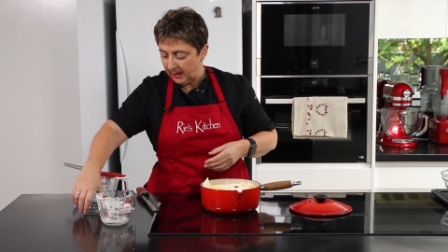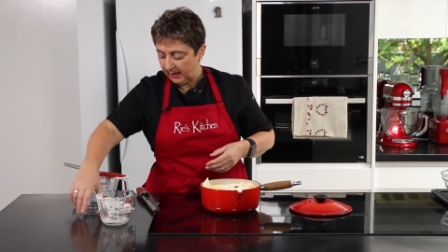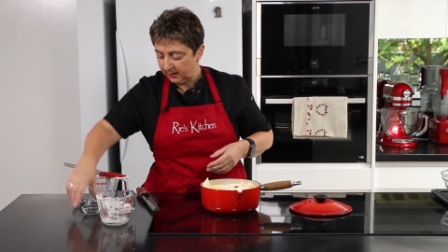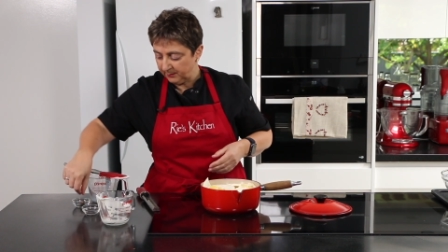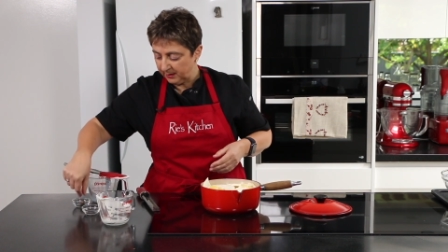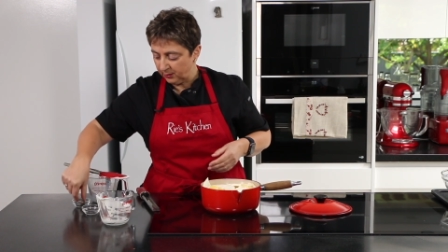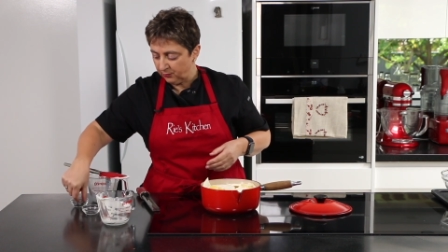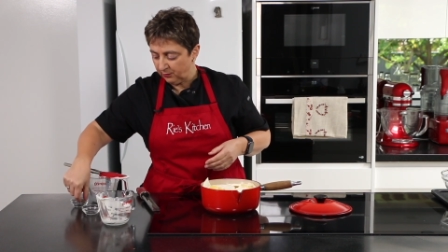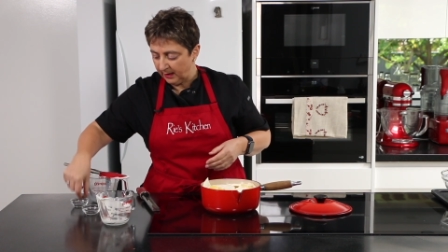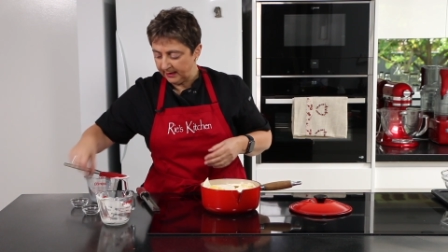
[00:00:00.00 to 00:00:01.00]
and I'm going to
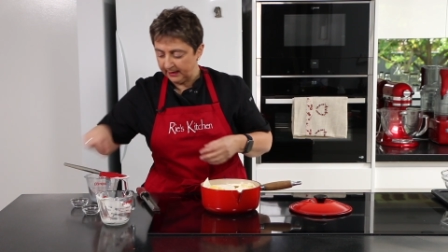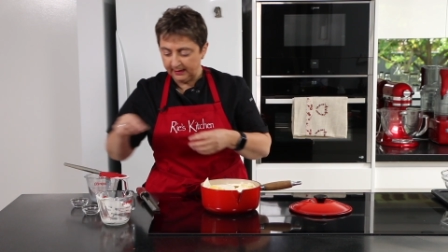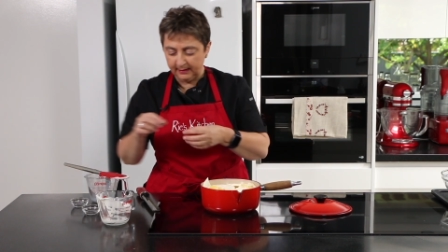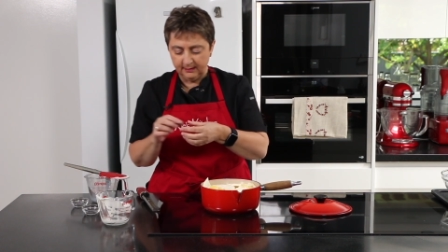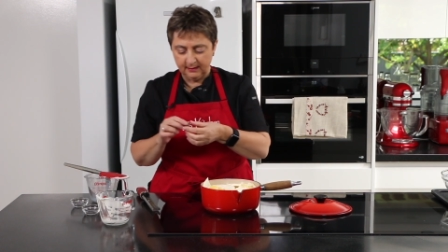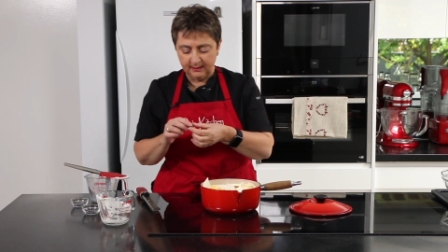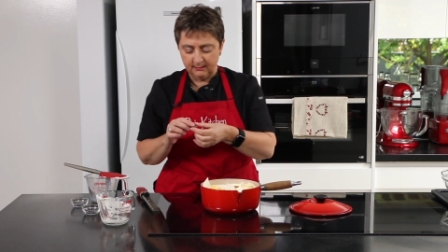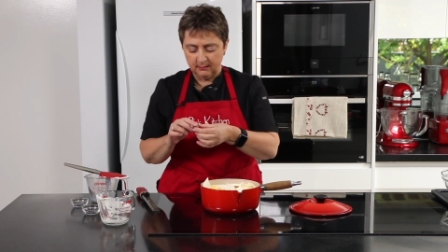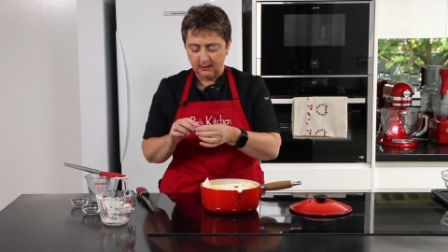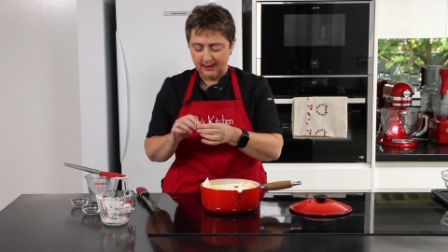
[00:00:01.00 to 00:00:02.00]
grate in
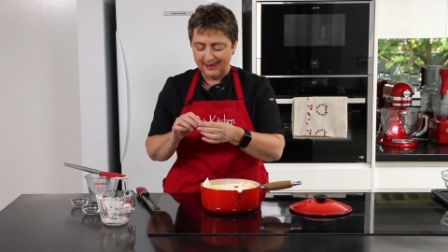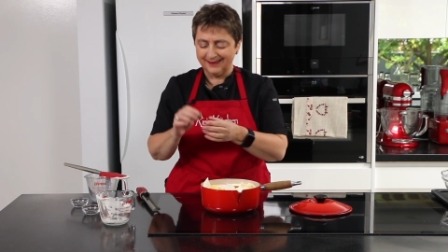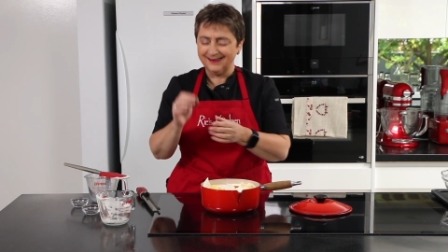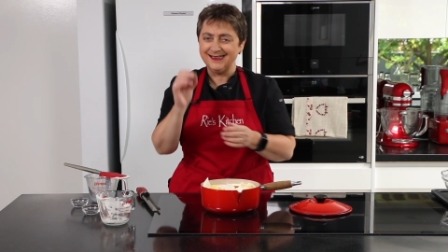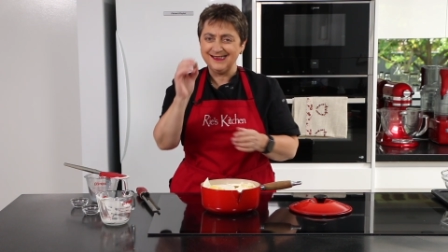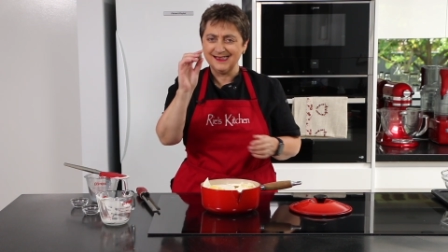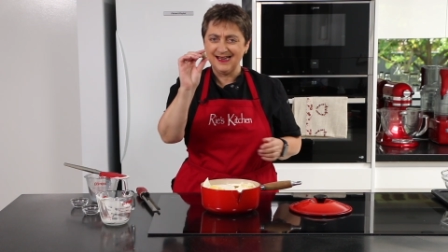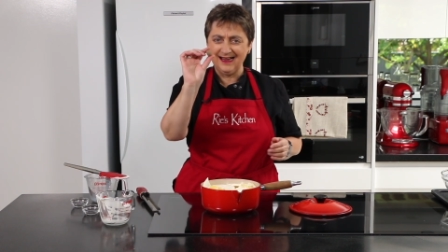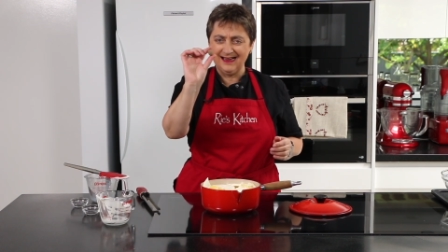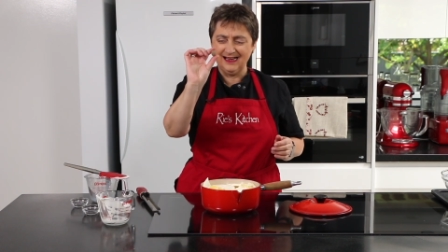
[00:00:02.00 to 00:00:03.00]
at least
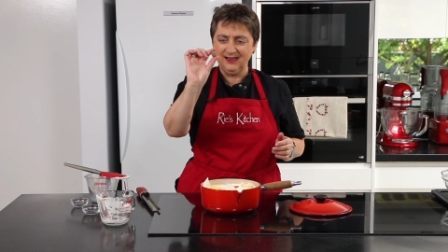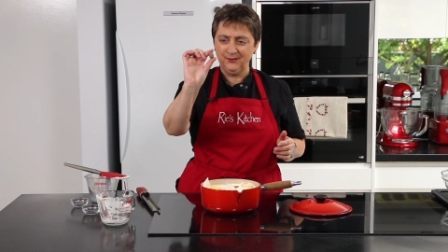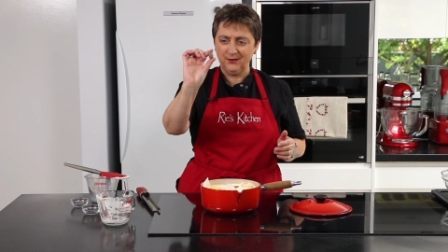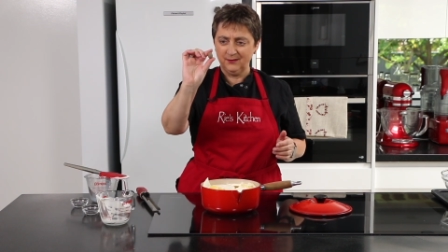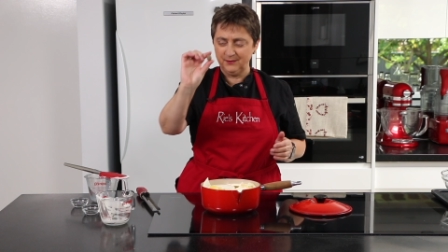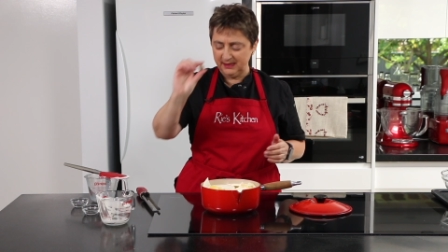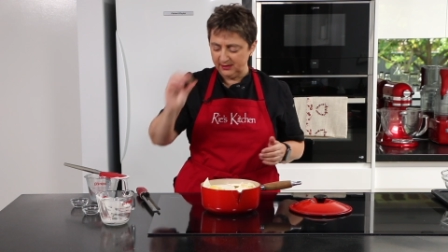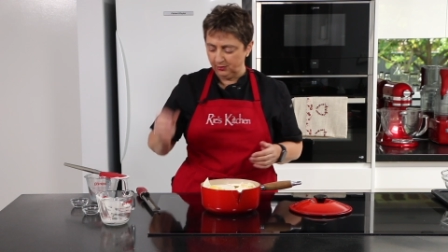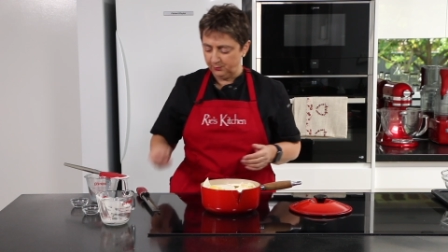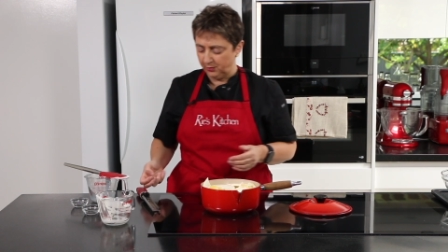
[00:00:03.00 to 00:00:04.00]
half of this
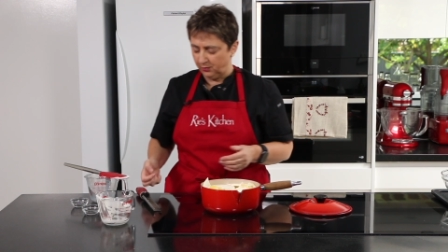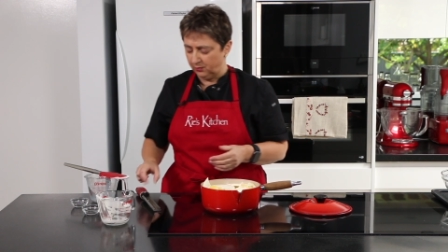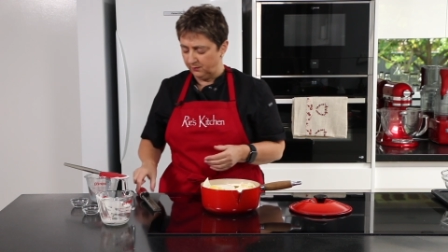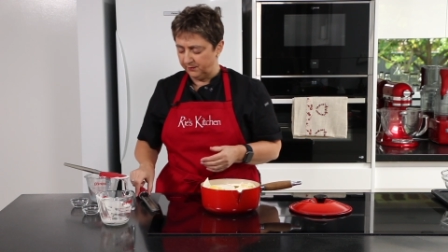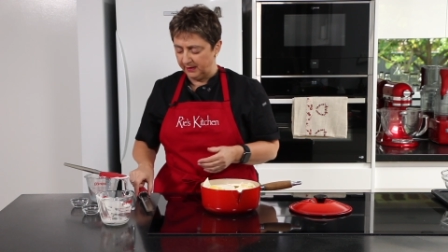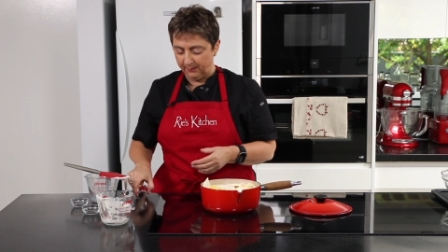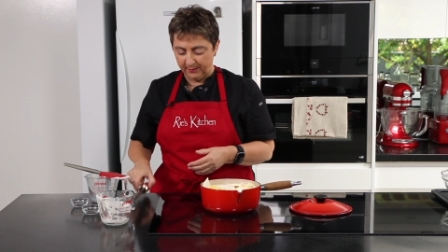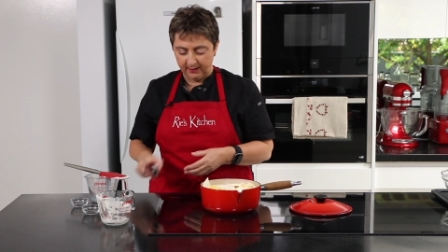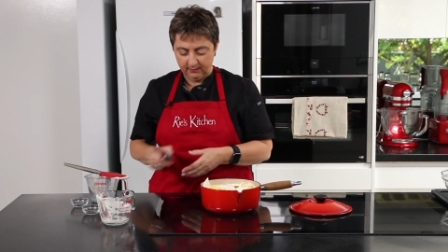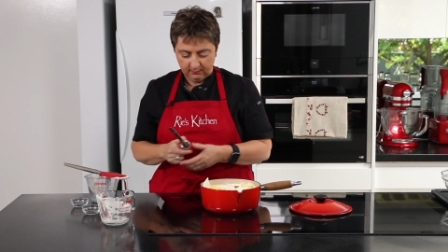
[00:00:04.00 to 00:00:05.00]
knob of
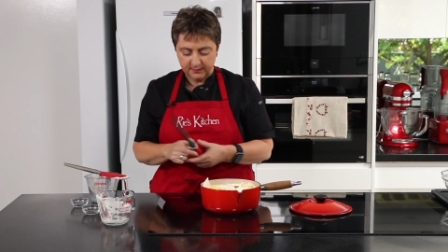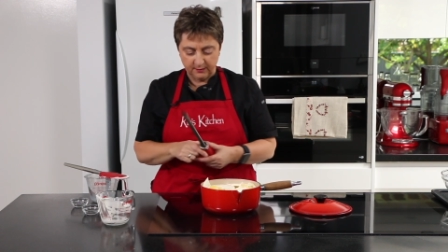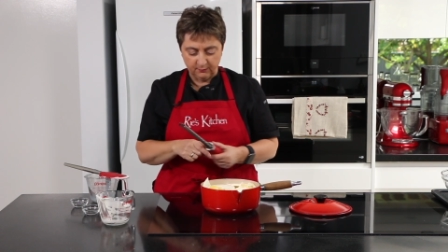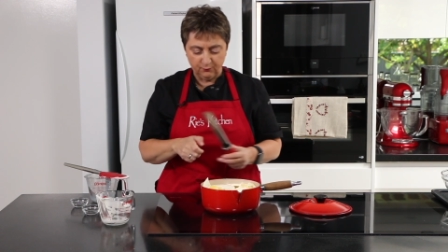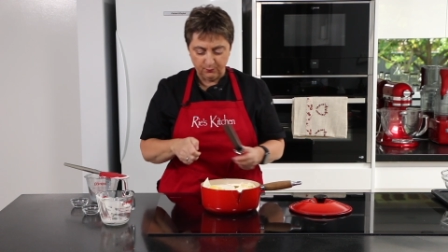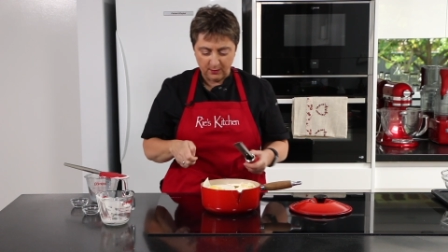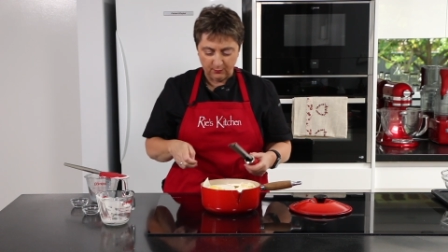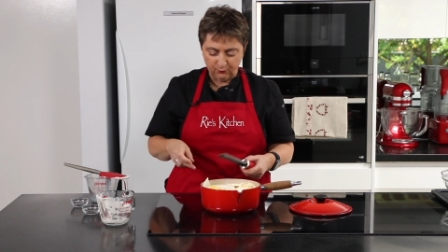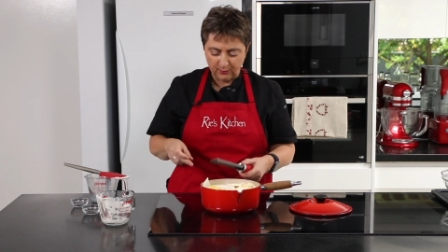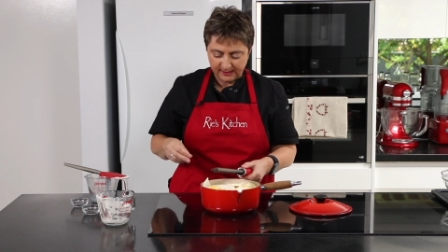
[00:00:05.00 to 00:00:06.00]
nutmeg. So a
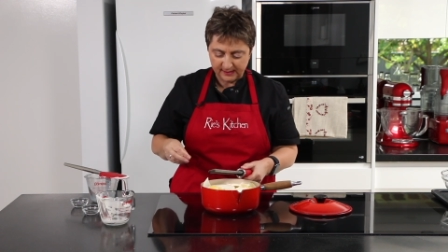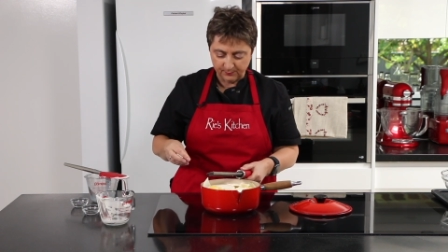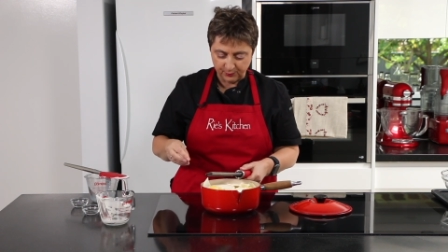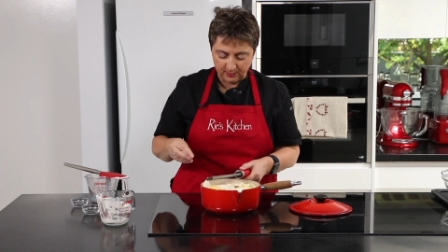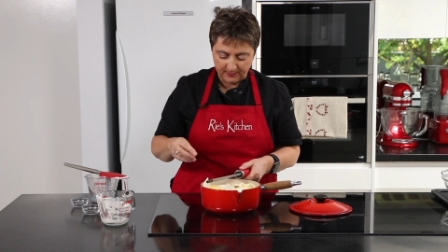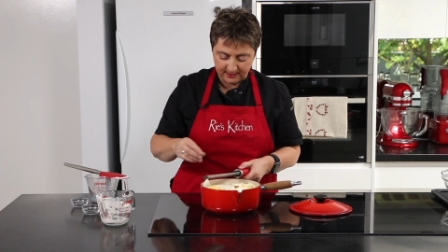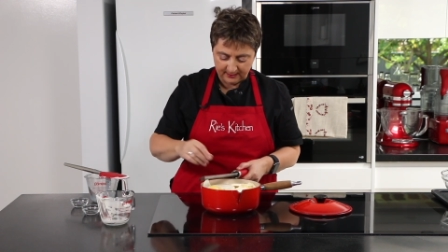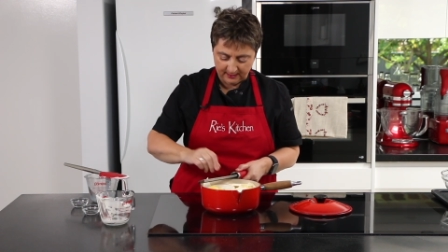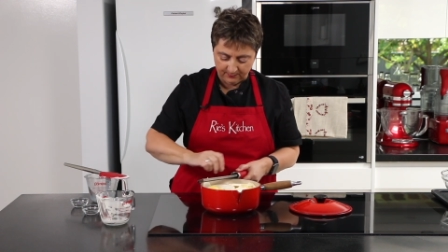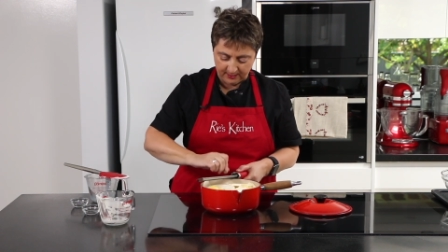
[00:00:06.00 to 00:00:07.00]
reasonable amount
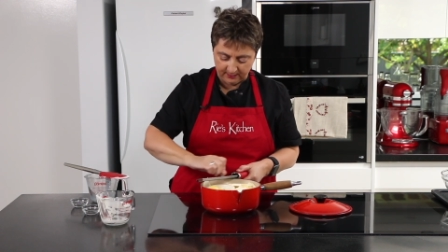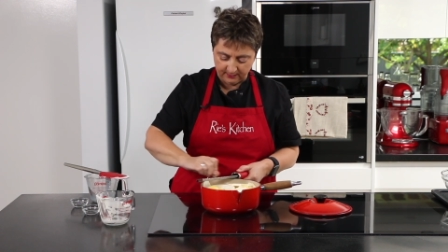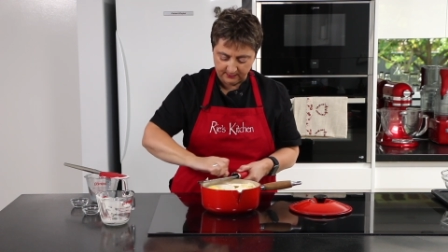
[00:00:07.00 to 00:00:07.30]
of nutmeg.